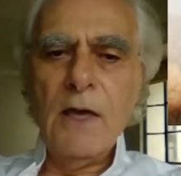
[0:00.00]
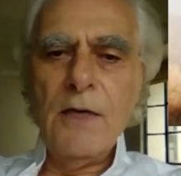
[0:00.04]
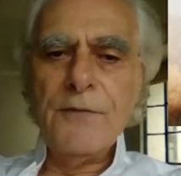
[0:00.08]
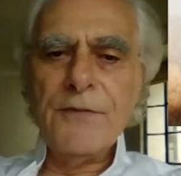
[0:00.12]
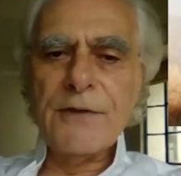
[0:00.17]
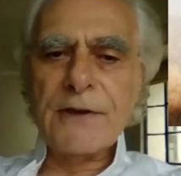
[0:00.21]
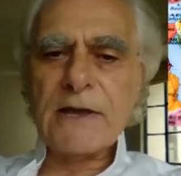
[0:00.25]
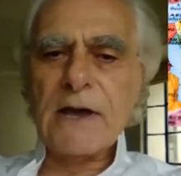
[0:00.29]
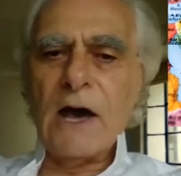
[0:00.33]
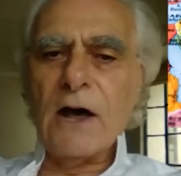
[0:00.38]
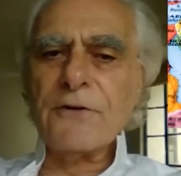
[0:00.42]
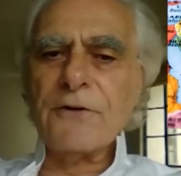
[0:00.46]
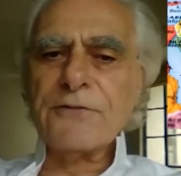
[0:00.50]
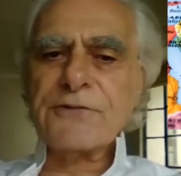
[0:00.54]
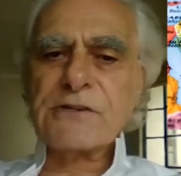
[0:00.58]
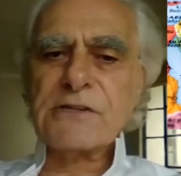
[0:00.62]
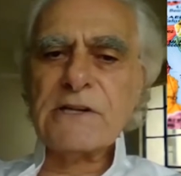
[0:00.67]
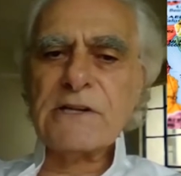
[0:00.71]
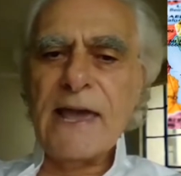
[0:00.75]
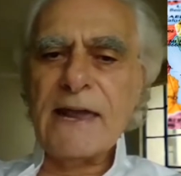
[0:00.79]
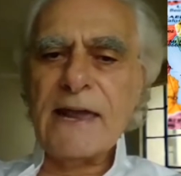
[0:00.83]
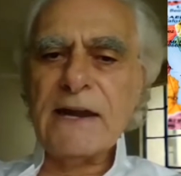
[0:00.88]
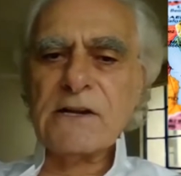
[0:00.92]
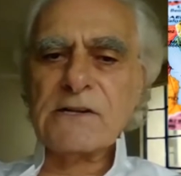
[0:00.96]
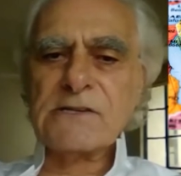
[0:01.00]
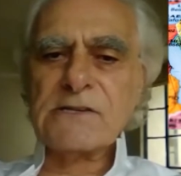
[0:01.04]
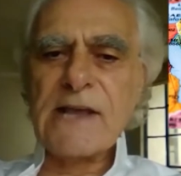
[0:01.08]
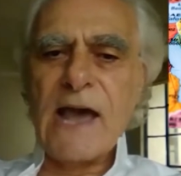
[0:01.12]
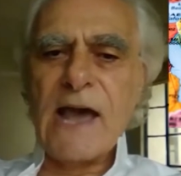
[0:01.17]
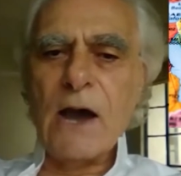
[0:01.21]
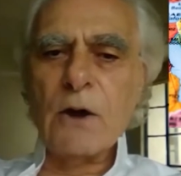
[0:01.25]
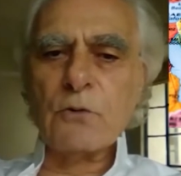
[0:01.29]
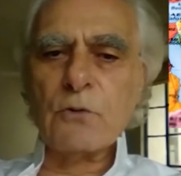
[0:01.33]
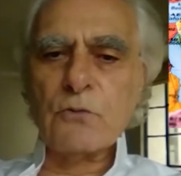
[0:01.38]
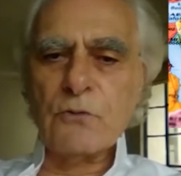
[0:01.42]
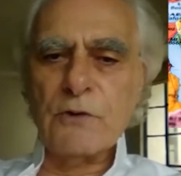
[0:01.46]
The Gulf's latest
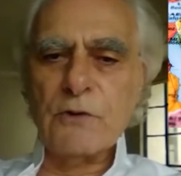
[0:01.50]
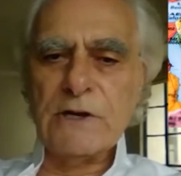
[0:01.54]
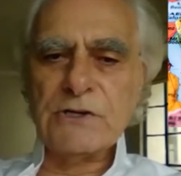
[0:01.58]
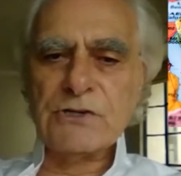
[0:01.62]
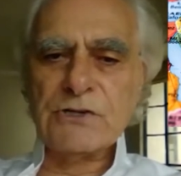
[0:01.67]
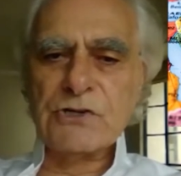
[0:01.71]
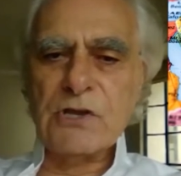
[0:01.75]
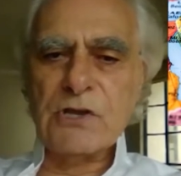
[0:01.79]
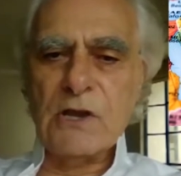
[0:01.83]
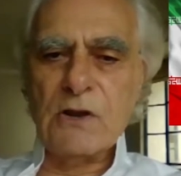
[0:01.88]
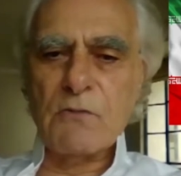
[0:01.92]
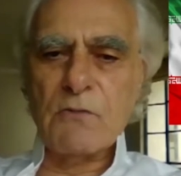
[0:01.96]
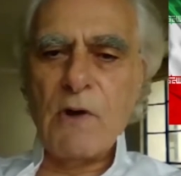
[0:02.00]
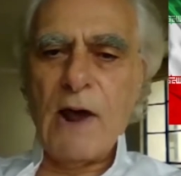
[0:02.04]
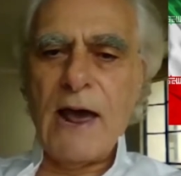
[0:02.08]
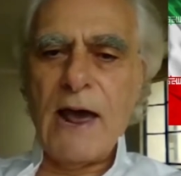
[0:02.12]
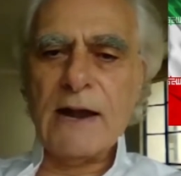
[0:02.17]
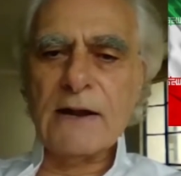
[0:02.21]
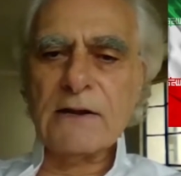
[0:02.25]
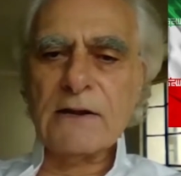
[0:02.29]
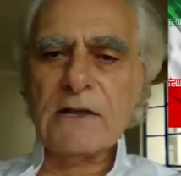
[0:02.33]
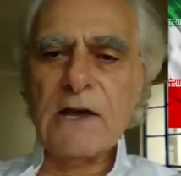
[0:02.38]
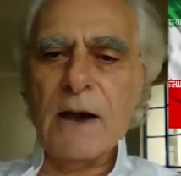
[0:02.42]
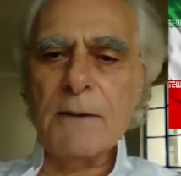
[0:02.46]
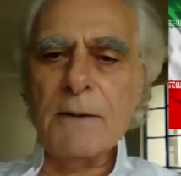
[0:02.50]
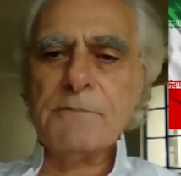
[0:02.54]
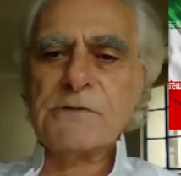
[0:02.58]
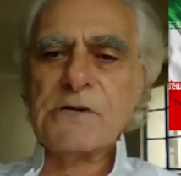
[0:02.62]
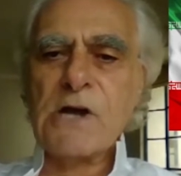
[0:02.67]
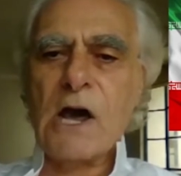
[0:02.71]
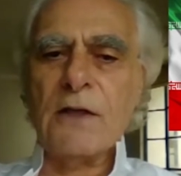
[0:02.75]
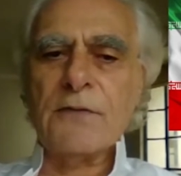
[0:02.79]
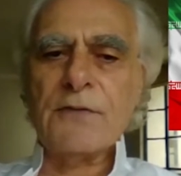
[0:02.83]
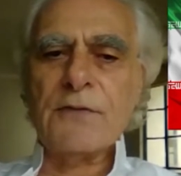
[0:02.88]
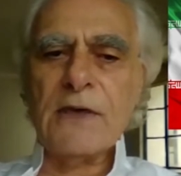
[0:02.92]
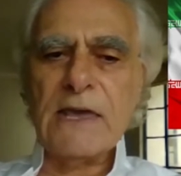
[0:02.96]
outreach to Iran comes
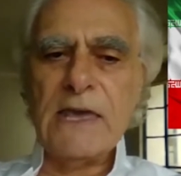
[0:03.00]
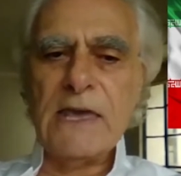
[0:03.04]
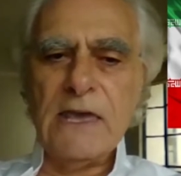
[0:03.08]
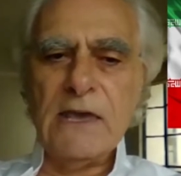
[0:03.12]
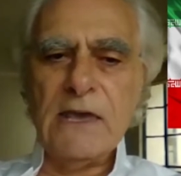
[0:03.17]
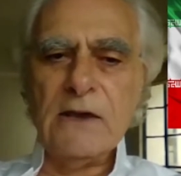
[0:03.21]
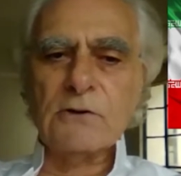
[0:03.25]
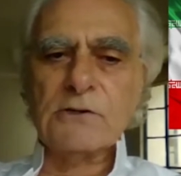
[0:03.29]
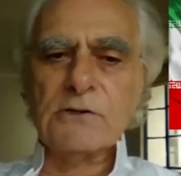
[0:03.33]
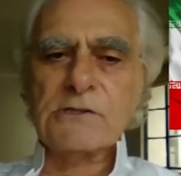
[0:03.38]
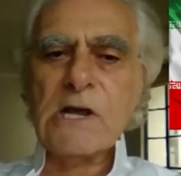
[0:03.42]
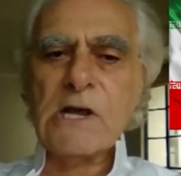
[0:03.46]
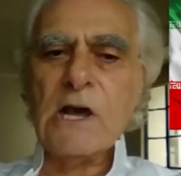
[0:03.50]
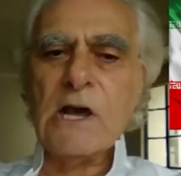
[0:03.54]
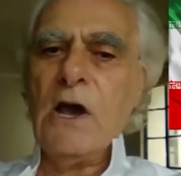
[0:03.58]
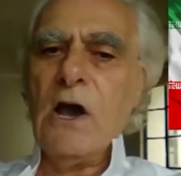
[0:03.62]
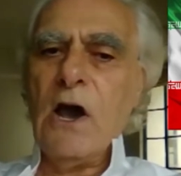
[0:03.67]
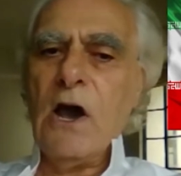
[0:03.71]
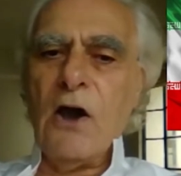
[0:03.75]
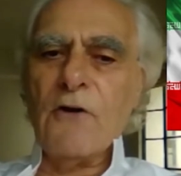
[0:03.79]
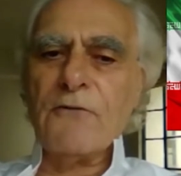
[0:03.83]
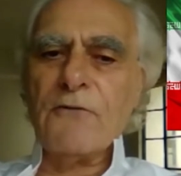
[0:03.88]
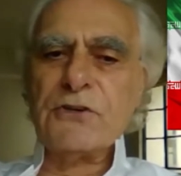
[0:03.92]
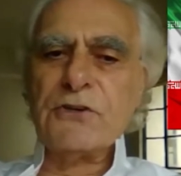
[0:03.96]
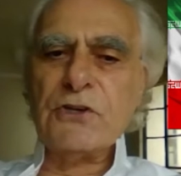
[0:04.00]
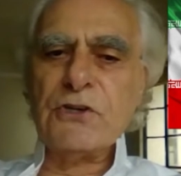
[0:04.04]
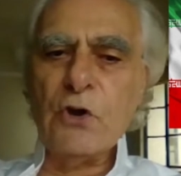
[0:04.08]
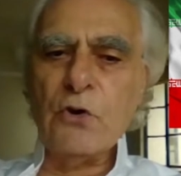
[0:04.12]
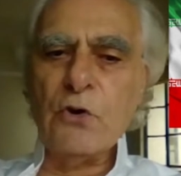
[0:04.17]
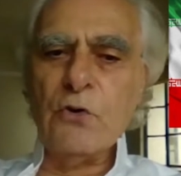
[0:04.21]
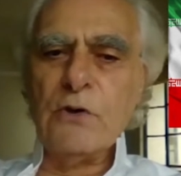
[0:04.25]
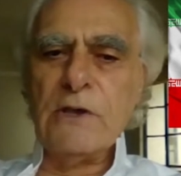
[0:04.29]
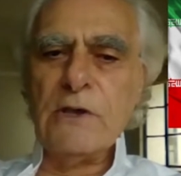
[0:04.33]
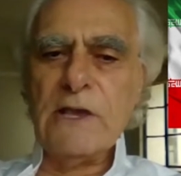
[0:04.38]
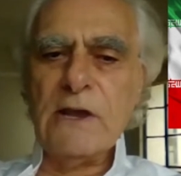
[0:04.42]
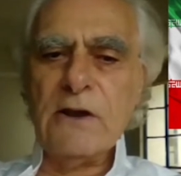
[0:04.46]
on the heels of
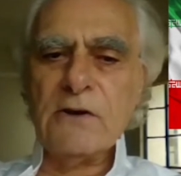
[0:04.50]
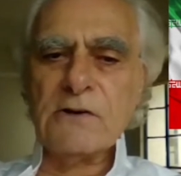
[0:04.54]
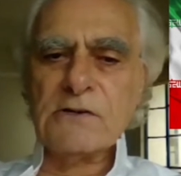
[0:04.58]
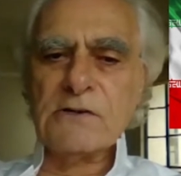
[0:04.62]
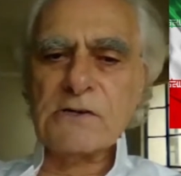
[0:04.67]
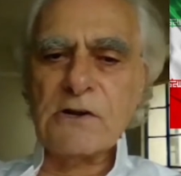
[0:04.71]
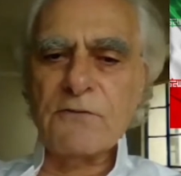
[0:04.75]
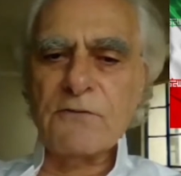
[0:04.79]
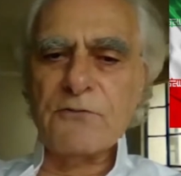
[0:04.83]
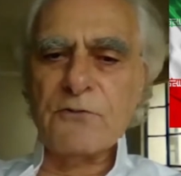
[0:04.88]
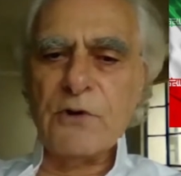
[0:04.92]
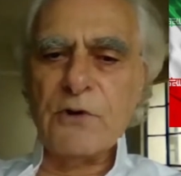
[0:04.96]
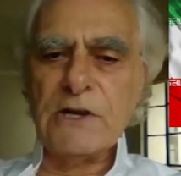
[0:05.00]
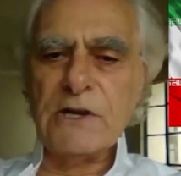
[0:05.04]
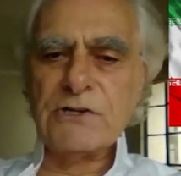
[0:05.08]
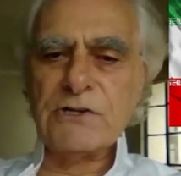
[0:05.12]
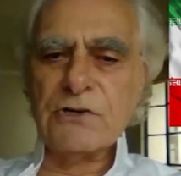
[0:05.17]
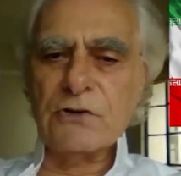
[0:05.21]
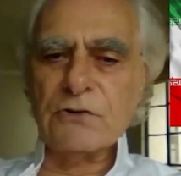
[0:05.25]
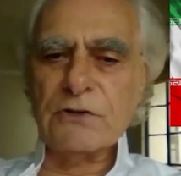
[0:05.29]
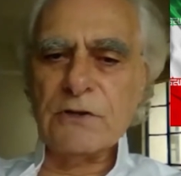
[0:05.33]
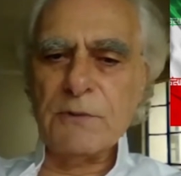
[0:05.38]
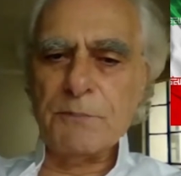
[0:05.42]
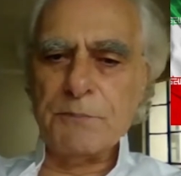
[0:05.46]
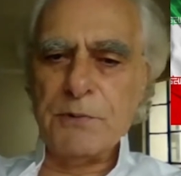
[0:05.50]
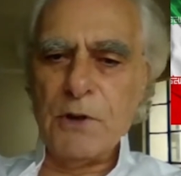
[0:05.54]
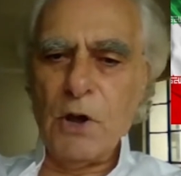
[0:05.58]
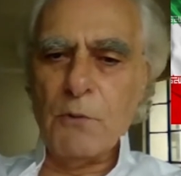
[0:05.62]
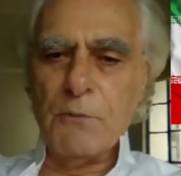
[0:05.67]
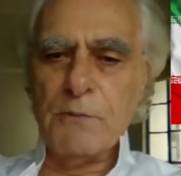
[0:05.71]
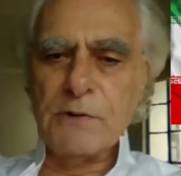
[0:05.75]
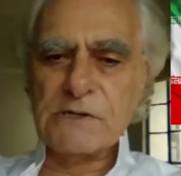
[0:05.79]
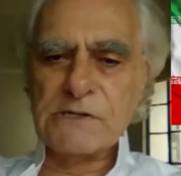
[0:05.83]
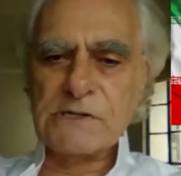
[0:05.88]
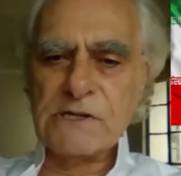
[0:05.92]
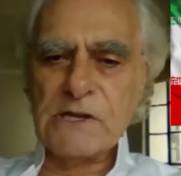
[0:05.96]
2 years of regional
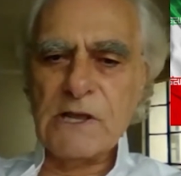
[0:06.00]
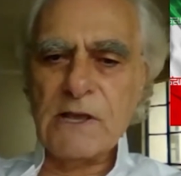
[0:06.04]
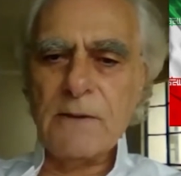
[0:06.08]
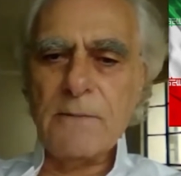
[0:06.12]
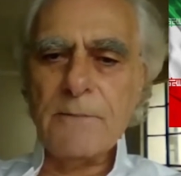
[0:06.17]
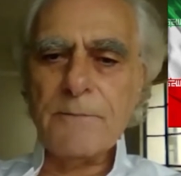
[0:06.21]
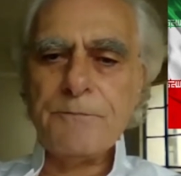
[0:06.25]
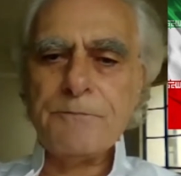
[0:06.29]
diplomacy